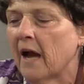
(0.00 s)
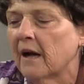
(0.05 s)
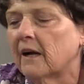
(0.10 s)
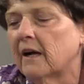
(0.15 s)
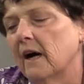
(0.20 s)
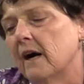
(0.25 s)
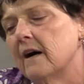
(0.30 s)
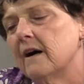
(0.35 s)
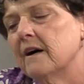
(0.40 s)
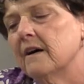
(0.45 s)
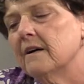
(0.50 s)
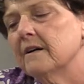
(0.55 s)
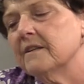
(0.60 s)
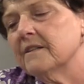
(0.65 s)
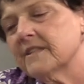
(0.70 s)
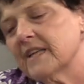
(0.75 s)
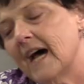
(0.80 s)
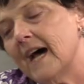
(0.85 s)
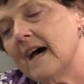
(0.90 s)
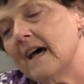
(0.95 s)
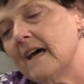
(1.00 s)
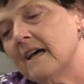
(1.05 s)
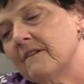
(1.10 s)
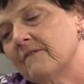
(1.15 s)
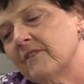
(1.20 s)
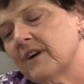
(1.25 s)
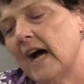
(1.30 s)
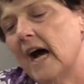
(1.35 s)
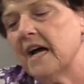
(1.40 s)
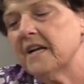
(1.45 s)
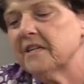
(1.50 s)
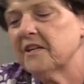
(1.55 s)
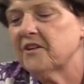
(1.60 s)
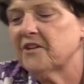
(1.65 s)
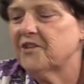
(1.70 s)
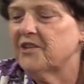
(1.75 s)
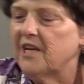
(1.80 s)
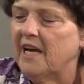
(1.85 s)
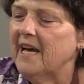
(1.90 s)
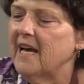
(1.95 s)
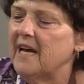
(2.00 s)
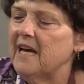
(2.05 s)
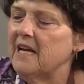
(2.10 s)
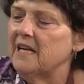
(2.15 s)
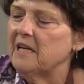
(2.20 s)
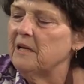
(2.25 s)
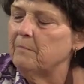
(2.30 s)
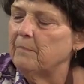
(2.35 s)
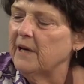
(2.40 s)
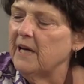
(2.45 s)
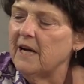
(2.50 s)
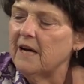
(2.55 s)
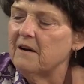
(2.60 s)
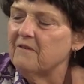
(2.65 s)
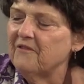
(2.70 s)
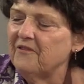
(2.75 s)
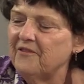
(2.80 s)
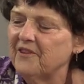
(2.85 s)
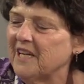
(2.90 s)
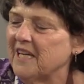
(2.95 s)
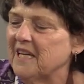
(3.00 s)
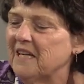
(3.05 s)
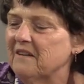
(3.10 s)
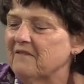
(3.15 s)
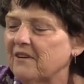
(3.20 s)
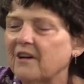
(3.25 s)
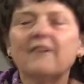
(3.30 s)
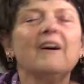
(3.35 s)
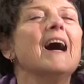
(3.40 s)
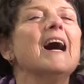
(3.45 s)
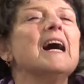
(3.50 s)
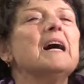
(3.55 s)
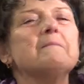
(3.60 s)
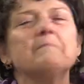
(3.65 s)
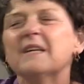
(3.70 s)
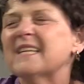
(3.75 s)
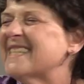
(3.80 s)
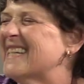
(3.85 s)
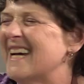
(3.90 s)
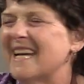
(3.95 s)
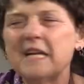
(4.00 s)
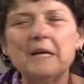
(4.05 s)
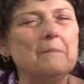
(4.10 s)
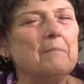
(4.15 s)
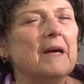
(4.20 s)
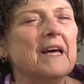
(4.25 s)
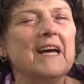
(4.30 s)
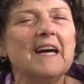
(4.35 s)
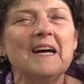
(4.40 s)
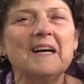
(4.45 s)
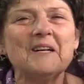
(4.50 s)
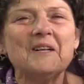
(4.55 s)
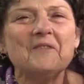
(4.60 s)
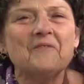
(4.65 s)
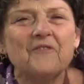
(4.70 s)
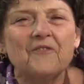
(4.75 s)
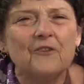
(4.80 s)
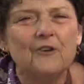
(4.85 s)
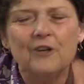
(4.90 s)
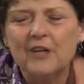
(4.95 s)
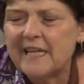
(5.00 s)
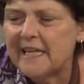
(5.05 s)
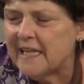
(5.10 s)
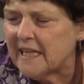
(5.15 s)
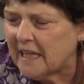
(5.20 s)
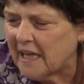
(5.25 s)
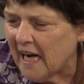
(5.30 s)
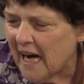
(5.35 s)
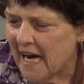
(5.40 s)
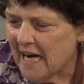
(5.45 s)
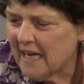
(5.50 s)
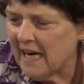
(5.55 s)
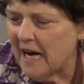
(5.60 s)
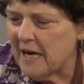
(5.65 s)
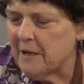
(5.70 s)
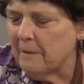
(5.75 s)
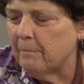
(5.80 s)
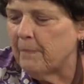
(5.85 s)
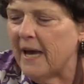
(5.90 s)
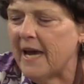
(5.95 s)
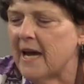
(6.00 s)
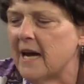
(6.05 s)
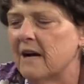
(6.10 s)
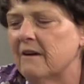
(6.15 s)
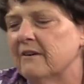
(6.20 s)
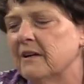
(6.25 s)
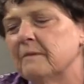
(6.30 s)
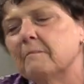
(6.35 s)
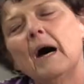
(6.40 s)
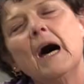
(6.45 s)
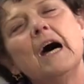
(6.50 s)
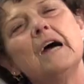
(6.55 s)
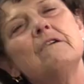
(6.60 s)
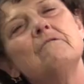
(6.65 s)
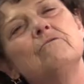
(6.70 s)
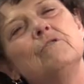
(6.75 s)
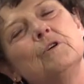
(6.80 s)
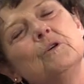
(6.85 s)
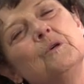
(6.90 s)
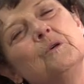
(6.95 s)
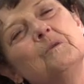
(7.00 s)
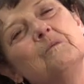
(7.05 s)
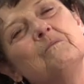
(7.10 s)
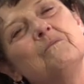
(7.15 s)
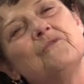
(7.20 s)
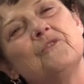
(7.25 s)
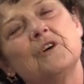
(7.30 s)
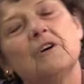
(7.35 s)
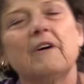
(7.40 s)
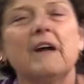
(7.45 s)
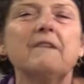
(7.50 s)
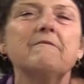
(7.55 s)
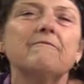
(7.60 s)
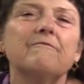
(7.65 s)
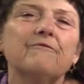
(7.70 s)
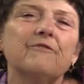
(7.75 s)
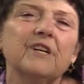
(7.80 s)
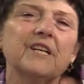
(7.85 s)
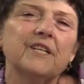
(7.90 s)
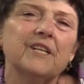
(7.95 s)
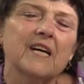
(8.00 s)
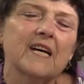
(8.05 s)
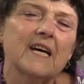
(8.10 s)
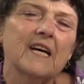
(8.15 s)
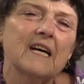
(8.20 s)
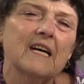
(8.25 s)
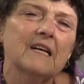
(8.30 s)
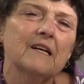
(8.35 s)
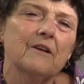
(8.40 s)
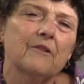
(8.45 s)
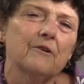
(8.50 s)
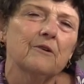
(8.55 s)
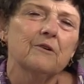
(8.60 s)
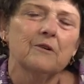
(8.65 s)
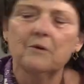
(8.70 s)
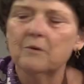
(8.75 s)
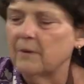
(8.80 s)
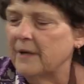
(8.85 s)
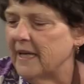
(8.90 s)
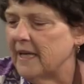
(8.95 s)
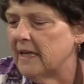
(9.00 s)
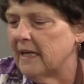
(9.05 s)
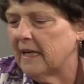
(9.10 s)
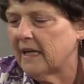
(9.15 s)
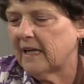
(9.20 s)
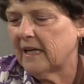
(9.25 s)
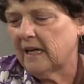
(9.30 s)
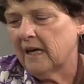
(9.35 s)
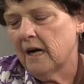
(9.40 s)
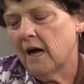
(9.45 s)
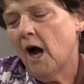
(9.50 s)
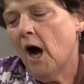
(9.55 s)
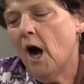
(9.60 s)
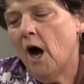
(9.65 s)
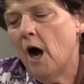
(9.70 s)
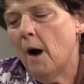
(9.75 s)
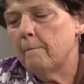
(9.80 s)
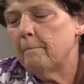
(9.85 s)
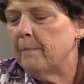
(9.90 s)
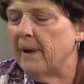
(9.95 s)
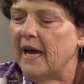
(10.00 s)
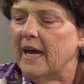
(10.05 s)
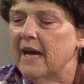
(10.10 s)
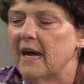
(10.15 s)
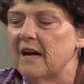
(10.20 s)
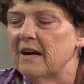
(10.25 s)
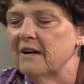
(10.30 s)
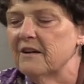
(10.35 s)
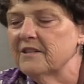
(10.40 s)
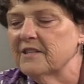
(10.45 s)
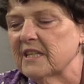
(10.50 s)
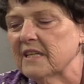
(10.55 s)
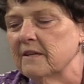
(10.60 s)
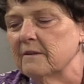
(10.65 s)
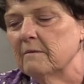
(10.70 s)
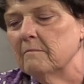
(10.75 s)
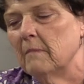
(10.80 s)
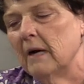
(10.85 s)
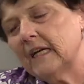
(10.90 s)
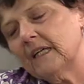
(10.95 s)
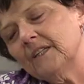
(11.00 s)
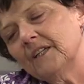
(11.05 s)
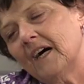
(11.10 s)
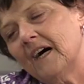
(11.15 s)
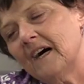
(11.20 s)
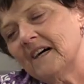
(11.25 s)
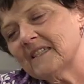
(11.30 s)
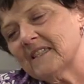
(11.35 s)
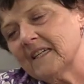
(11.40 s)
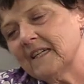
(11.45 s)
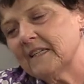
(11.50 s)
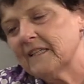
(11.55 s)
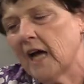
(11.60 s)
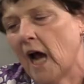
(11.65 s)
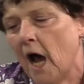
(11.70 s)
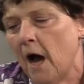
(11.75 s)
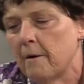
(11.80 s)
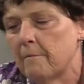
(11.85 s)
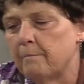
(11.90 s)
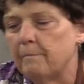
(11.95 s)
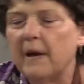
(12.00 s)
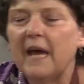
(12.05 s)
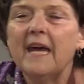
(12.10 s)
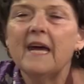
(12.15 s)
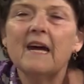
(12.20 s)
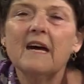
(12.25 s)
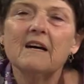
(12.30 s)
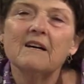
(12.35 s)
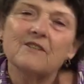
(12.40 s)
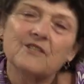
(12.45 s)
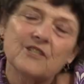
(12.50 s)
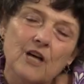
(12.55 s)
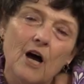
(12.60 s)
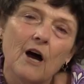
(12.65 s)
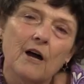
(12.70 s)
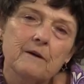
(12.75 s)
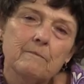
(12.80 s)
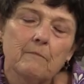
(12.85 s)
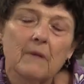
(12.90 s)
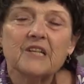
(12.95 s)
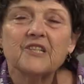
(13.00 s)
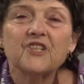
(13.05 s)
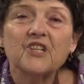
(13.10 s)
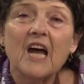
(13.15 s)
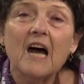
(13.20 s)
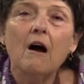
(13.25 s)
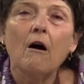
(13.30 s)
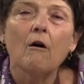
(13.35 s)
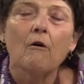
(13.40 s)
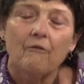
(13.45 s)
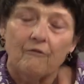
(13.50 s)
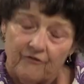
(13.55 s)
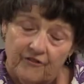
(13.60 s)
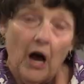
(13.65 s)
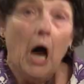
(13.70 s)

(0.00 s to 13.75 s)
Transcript: 'Cause I've got teddy bear fever, I'm a teddy bear freak. Got a bear in my room for every day of the week. Bears in my closet, bears on my shelf.